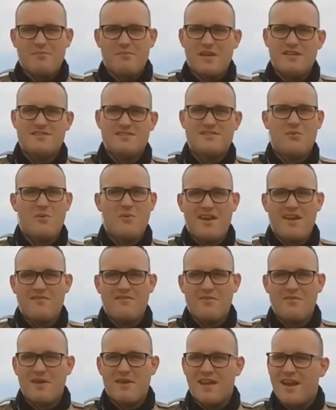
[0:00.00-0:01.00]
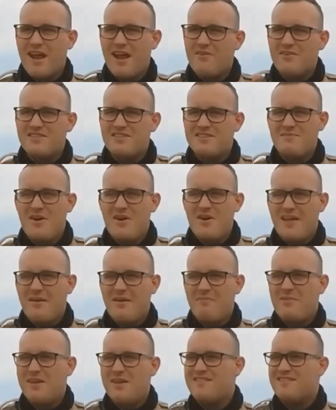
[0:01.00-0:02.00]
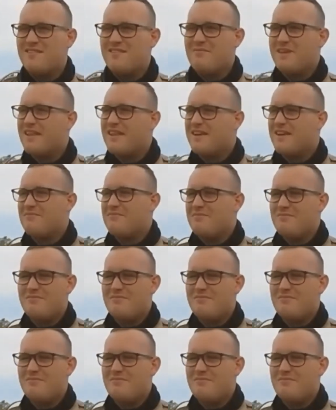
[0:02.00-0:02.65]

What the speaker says: pizza waiting for me, and I would smell that pizza and be like,